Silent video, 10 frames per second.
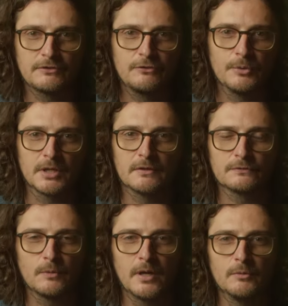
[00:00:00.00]
just doing it
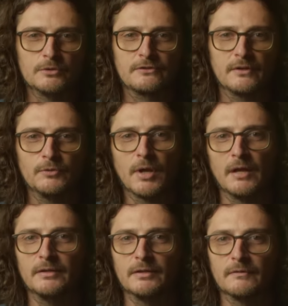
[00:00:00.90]
this way will just give you an
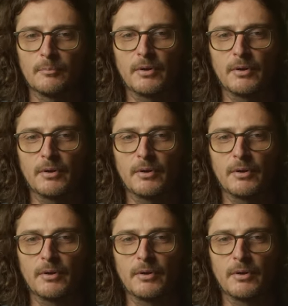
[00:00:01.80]
idea of a